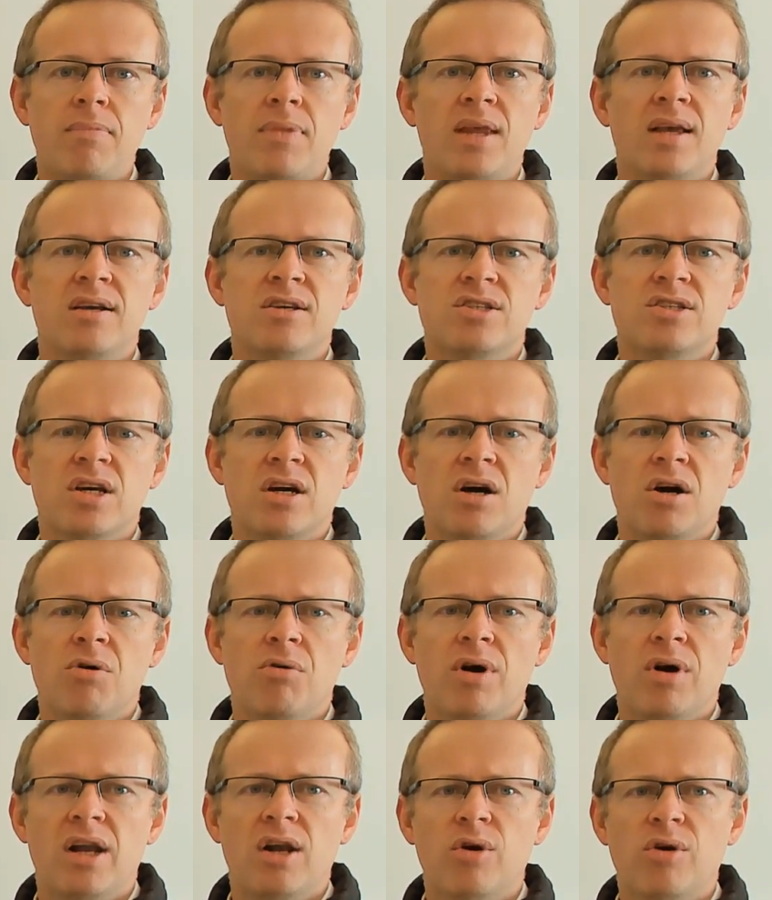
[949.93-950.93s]
So
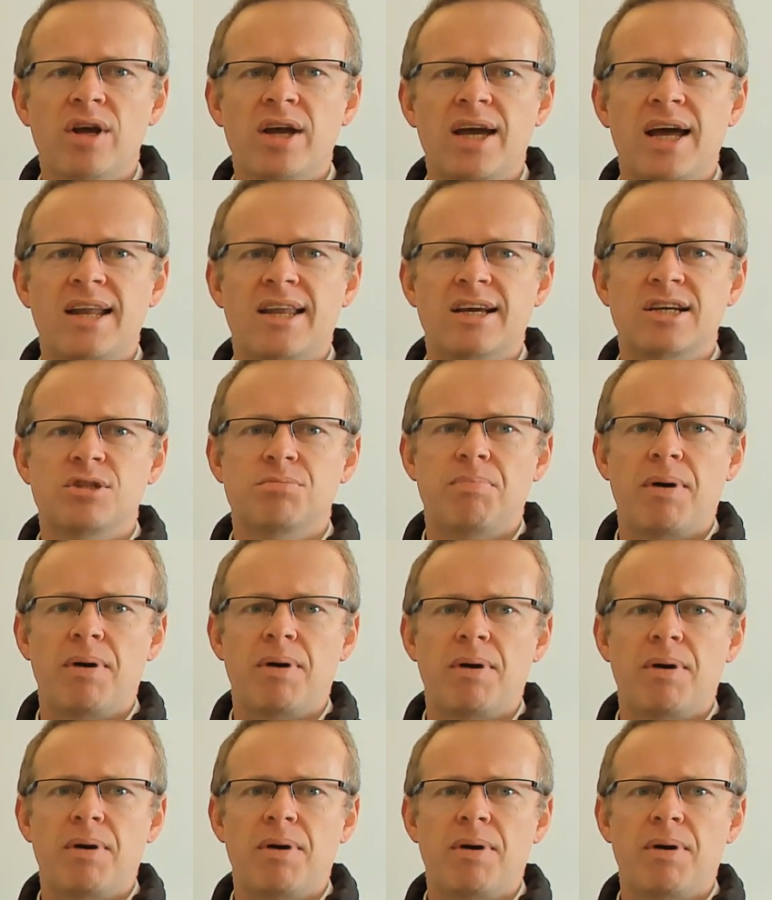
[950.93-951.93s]
looking at
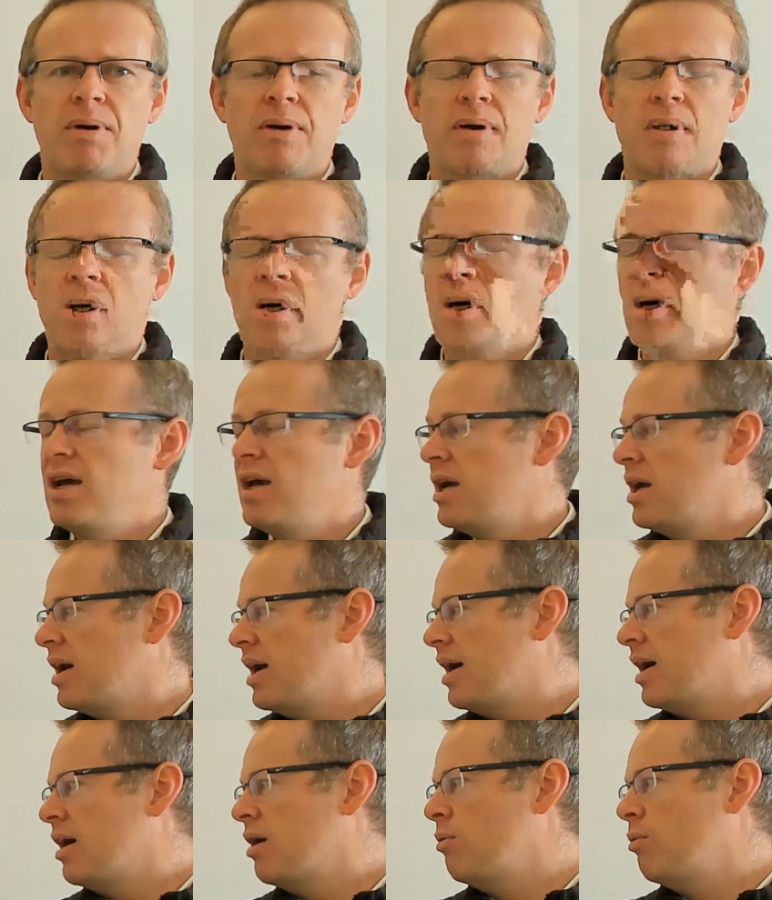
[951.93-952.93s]
expansions,
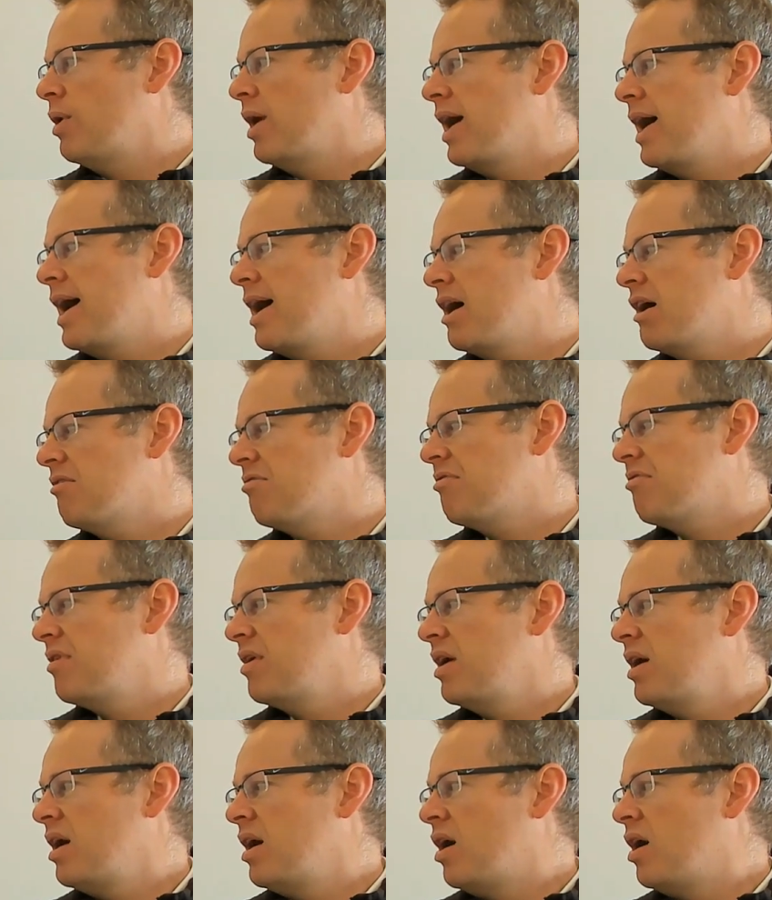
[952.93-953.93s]
we have
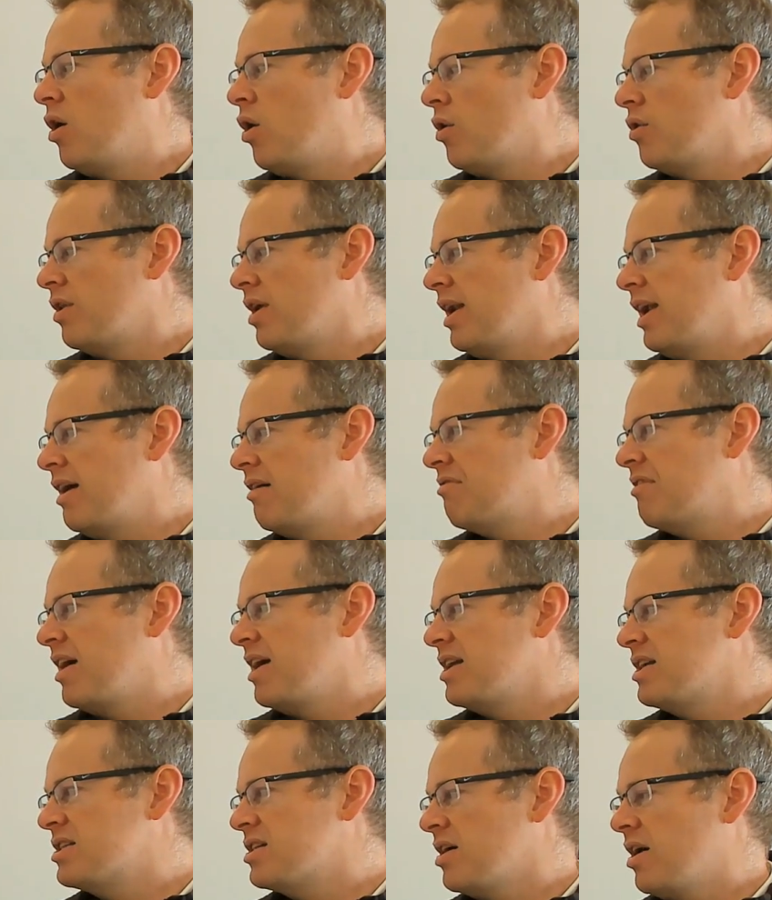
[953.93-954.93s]
on the left hand
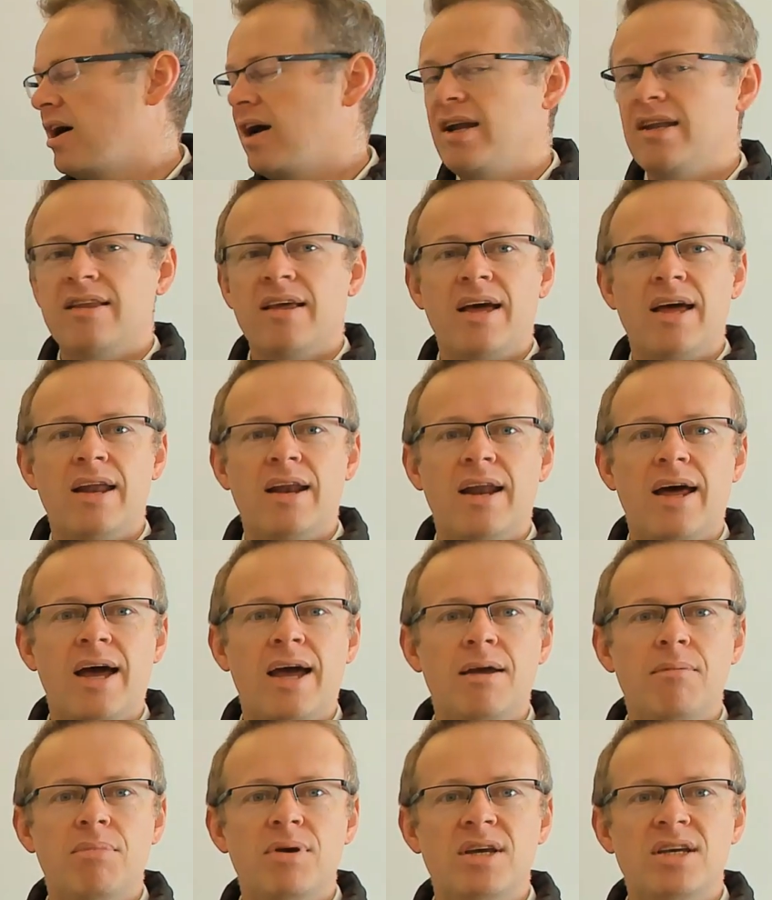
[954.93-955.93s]
side an
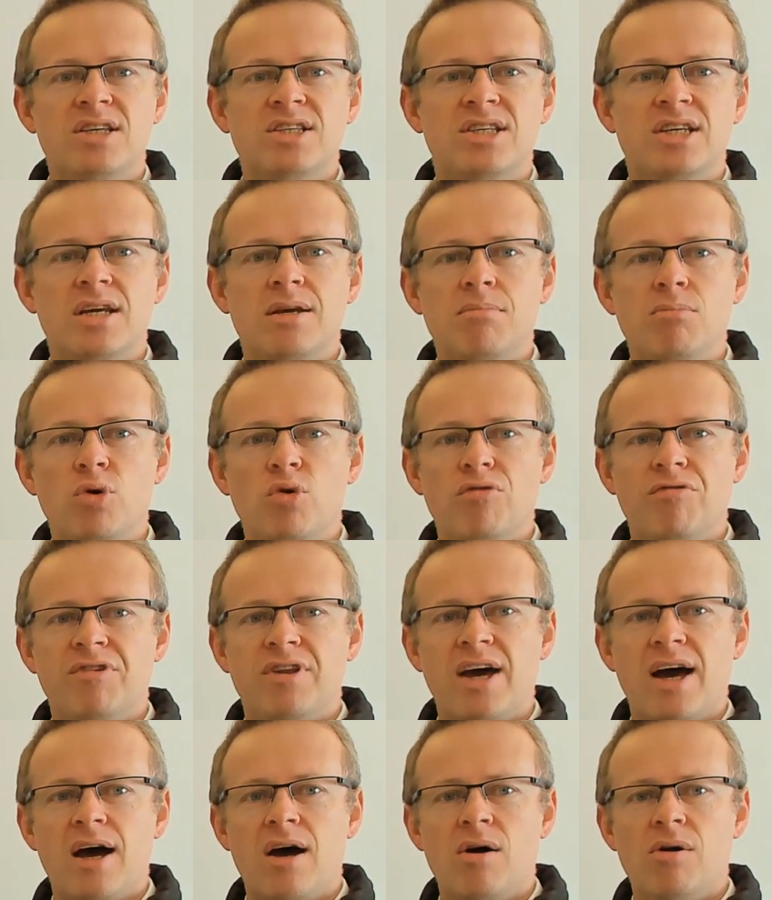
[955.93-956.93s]
ABC move
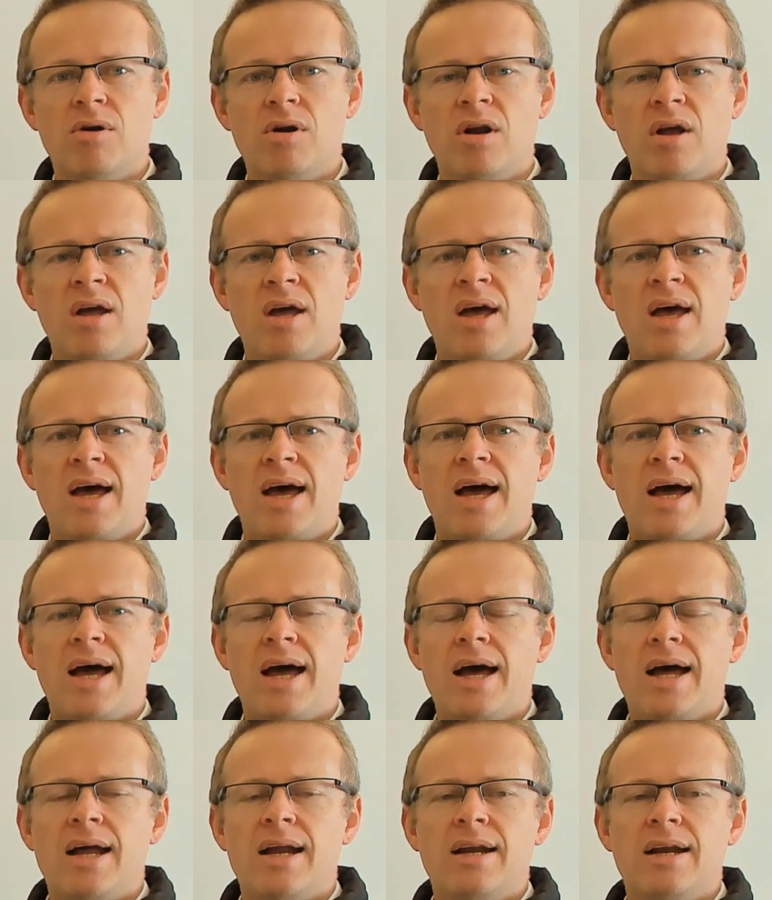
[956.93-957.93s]
down,
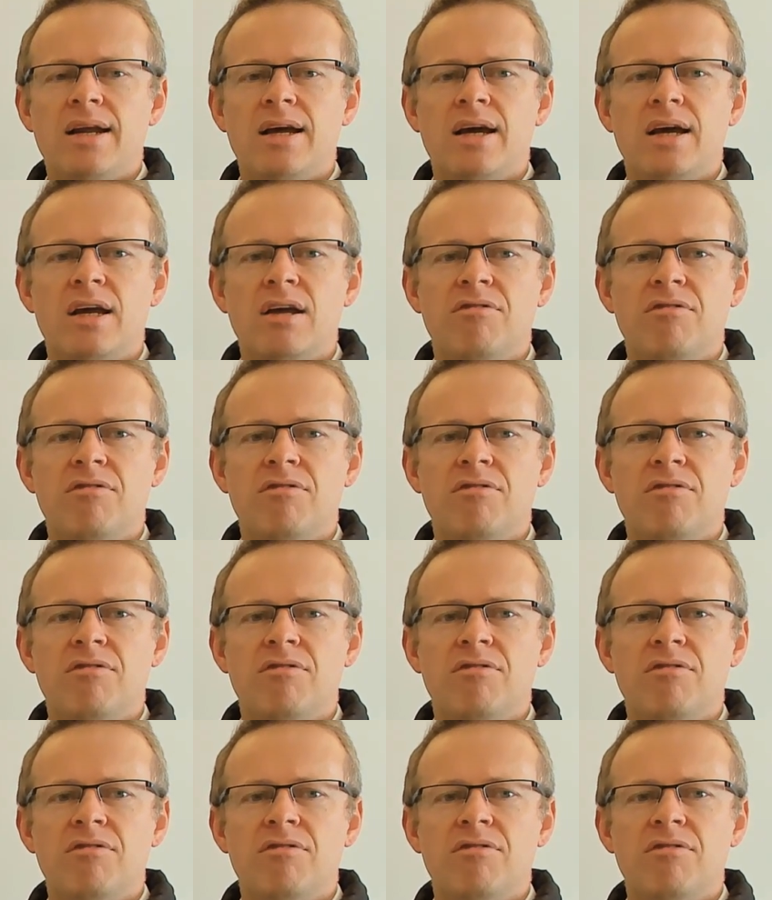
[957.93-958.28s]
and if